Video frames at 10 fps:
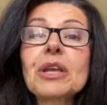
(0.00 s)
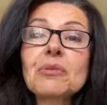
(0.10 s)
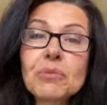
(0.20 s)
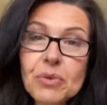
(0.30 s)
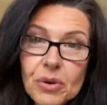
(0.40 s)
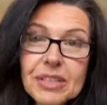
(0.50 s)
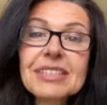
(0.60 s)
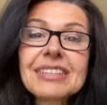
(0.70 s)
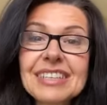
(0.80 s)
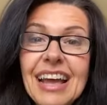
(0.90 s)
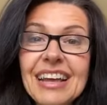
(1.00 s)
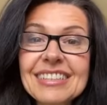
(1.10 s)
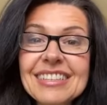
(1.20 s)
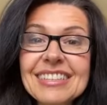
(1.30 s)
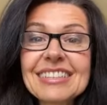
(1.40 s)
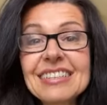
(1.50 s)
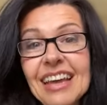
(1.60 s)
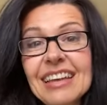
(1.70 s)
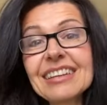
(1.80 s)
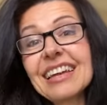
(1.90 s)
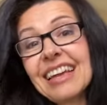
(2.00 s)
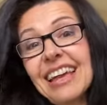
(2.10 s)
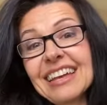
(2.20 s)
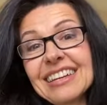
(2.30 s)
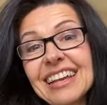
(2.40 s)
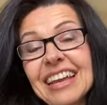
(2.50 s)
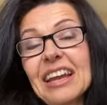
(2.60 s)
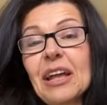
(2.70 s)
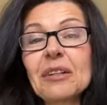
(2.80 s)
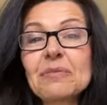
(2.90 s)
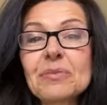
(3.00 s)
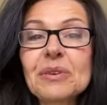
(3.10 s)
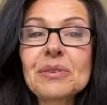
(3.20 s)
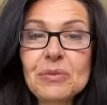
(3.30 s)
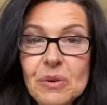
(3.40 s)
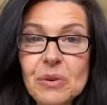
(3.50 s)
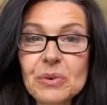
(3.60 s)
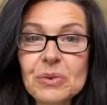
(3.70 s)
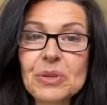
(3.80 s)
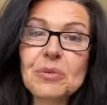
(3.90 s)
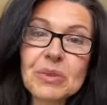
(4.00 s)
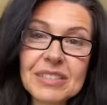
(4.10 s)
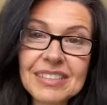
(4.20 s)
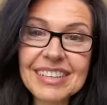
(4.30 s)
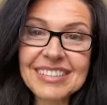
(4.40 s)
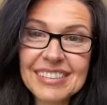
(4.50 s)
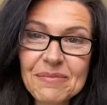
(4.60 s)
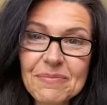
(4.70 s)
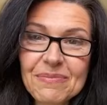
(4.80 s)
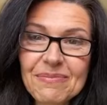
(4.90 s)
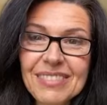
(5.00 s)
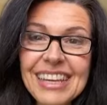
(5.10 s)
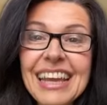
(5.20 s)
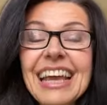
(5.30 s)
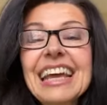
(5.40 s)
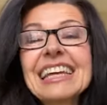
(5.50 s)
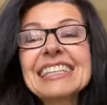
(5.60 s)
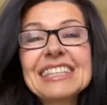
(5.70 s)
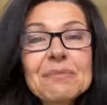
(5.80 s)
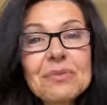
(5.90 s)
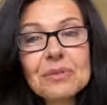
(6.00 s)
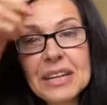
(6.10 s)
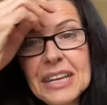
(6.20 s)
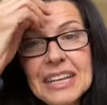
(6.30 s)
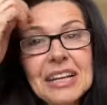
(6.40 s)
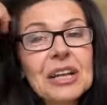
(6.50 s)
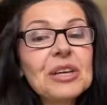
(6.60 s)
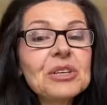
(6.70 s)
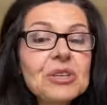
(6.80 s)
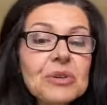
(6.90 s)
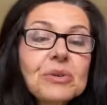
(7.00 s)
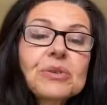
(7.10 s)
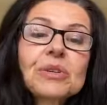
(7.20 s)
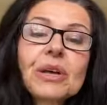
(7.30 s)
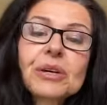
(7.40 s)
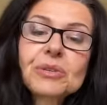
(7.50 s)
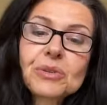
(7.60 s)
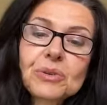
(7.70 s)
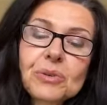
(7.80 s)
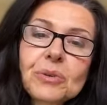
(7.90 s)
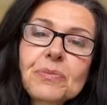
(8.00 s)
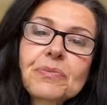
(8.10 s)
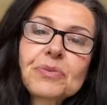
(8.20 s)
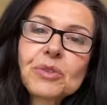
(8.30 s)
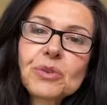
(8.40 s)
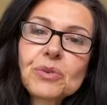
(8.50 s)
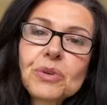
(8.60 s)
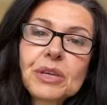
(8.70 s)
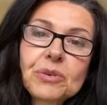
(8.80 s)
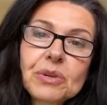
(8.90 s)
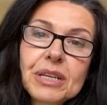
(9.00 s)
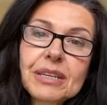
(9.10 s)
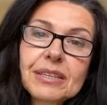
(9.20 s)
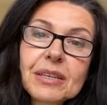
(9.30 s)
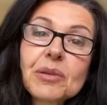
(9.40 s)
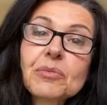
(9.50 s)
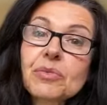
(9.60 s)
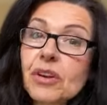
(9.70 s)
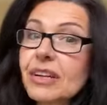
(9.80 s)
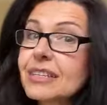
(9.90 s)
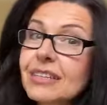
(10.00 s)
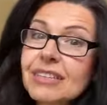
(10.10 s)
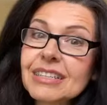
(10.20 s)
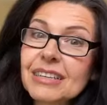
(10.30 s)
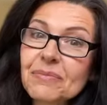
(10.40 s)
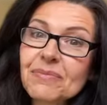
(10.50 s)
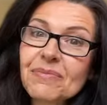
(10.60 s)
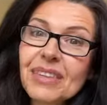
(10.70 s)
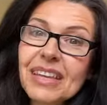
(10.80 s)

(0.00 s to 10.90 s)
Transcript: on important tasks that, again, can help grow your business. Tip three use a tool to increase productivity.